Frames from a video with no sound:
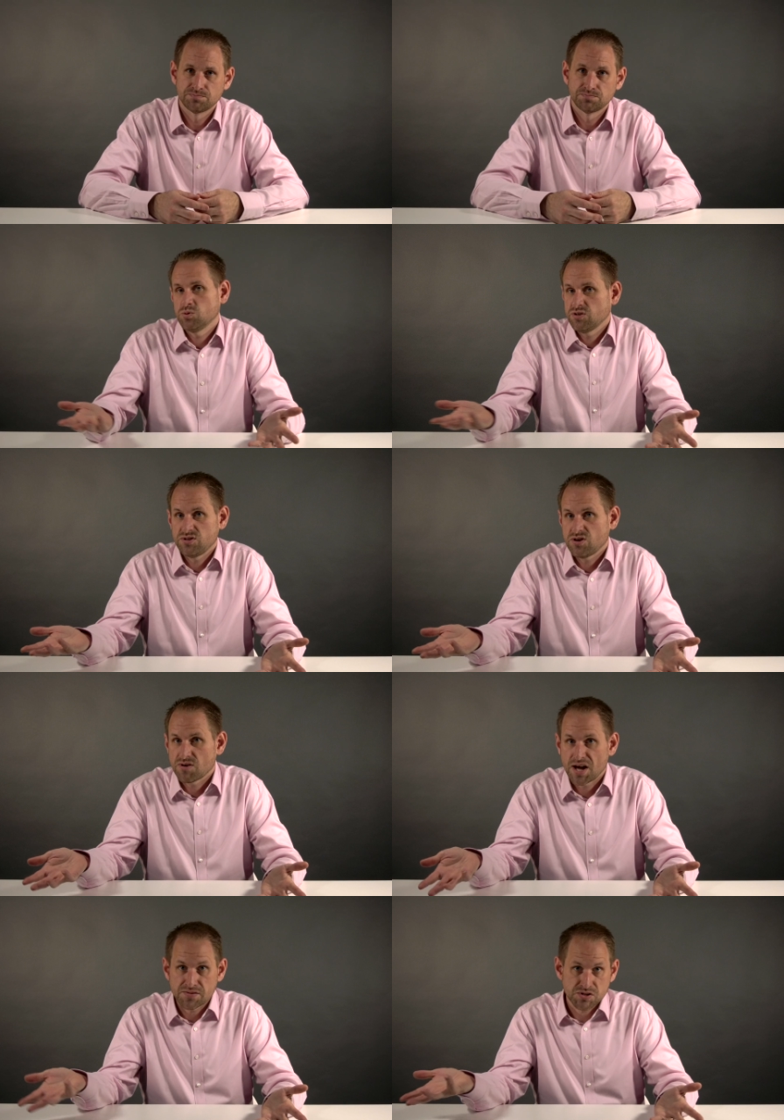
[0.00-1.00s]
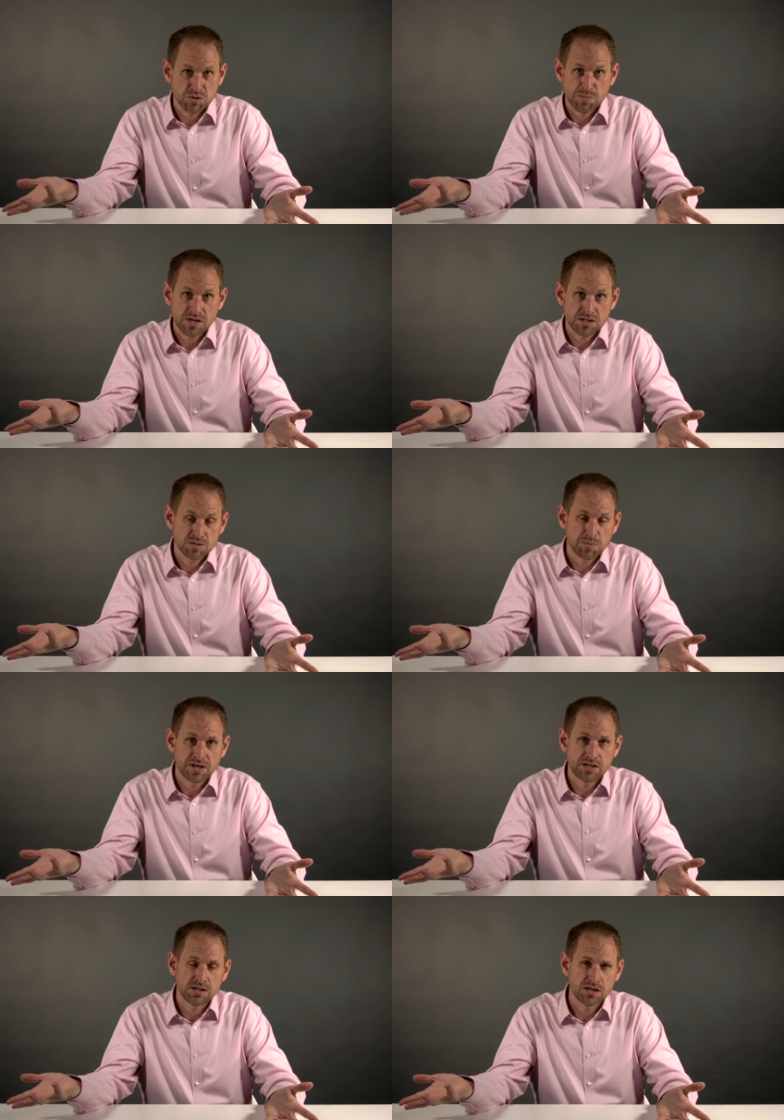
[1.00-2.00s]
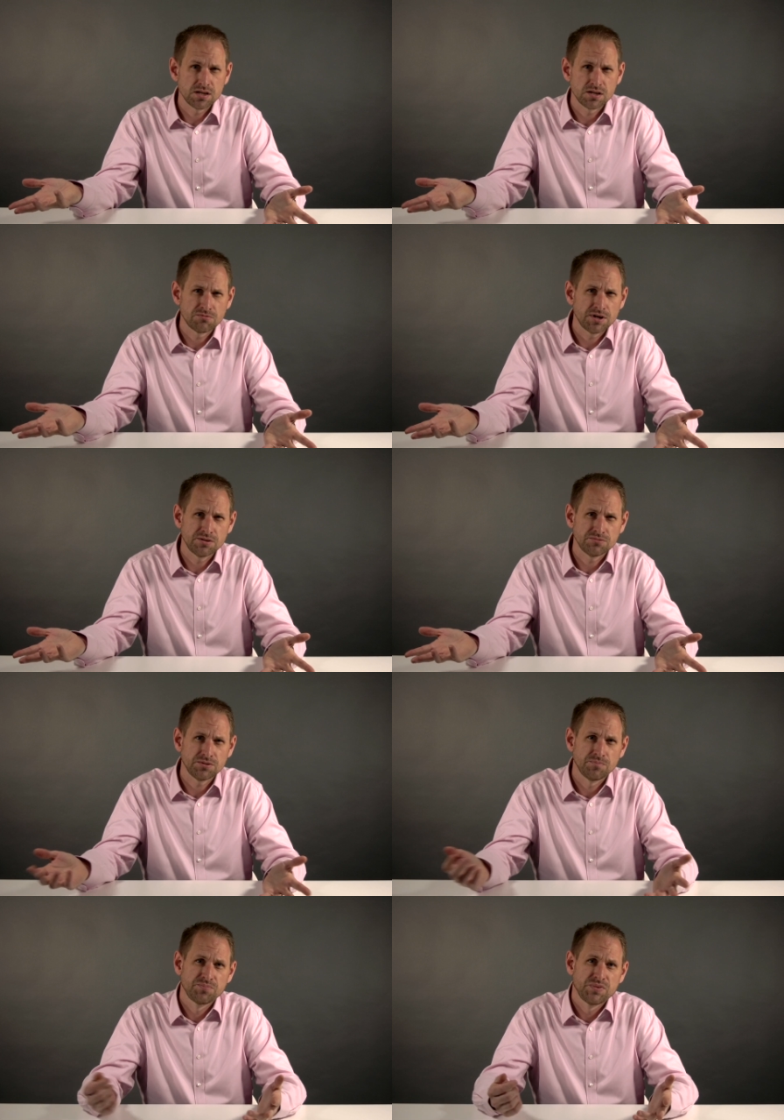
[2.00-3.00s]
But what if you don't have a spare display kicking around?